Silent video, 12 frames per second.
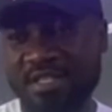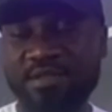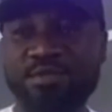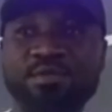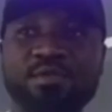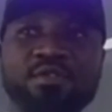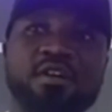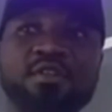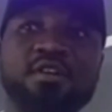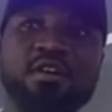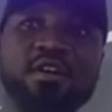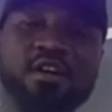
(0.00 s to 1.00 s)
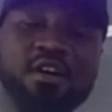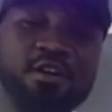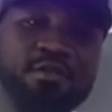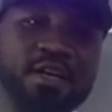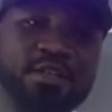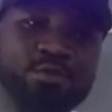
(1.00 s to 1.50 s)
as well.
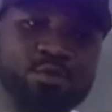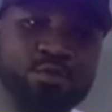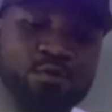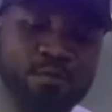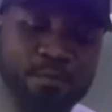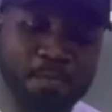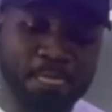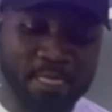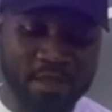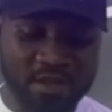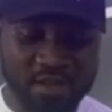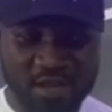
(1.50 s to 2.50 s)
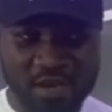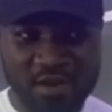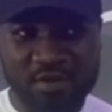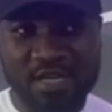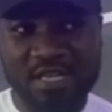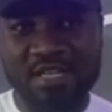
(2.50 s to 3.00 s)
Alright, so
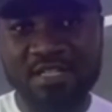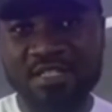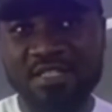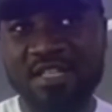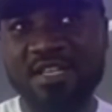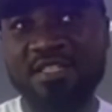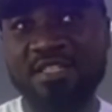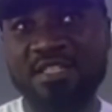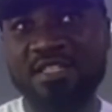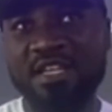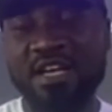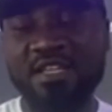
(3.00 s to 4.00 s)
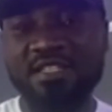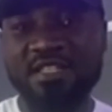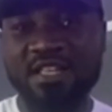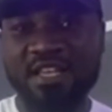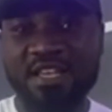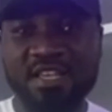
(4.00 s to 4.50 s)
now let's discuss
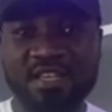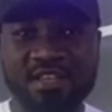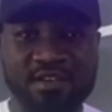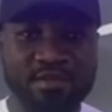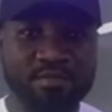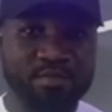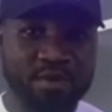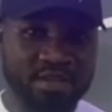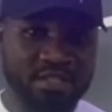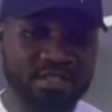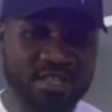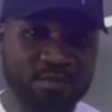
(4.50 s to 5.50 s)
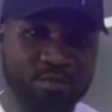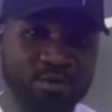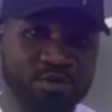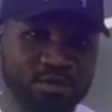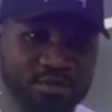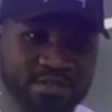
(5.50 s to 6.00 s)
the
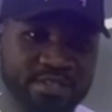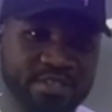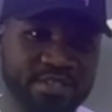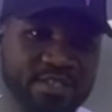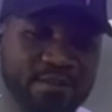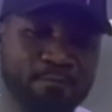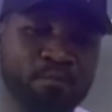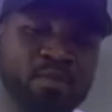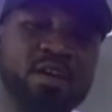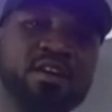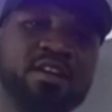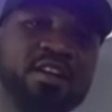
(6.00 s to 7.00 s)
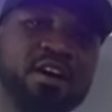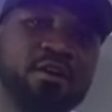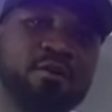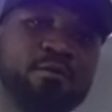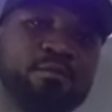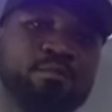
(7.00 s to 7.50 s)
paracetamol toxicity.
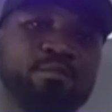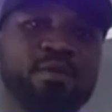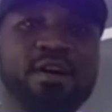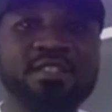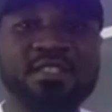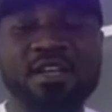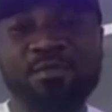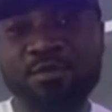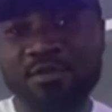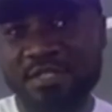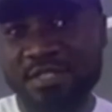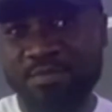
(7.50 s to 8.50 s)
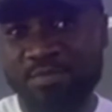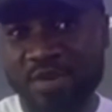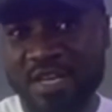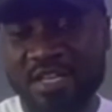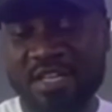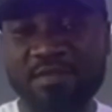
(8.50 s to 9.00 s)
Now, paracetamol is a
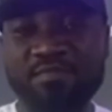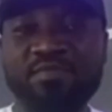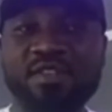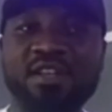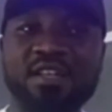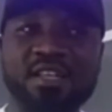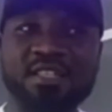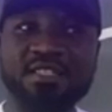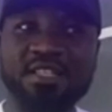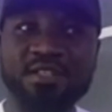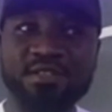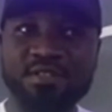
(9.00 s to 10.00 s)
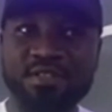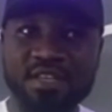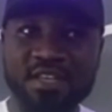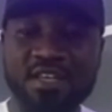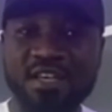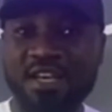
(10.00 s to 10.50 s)
brand name. Let's get to
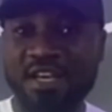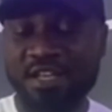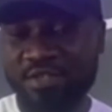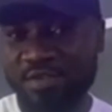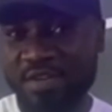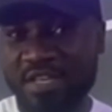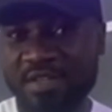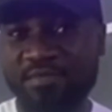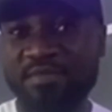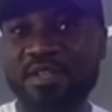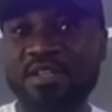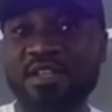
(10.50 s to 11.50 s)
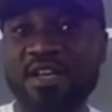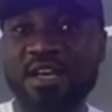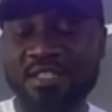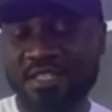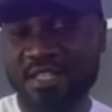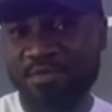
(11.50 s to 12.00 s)
the actual name.
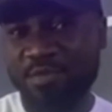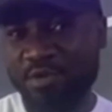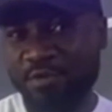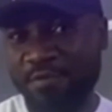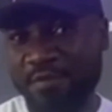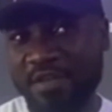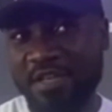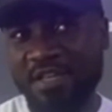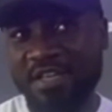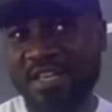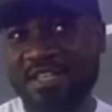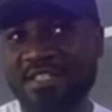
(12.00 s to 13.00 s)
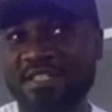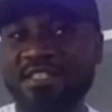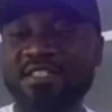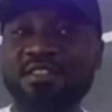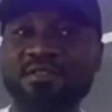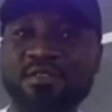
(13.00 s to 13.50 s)
Acetaminophen. That's
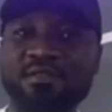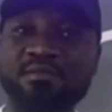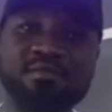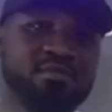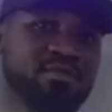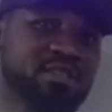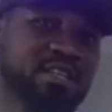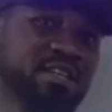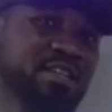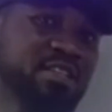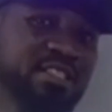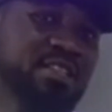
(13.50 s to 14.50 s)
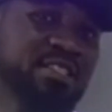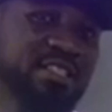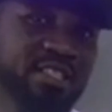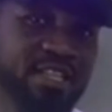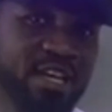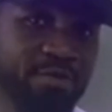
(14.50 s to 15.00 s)
the
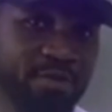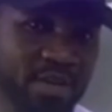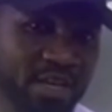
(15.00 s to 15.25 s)
generic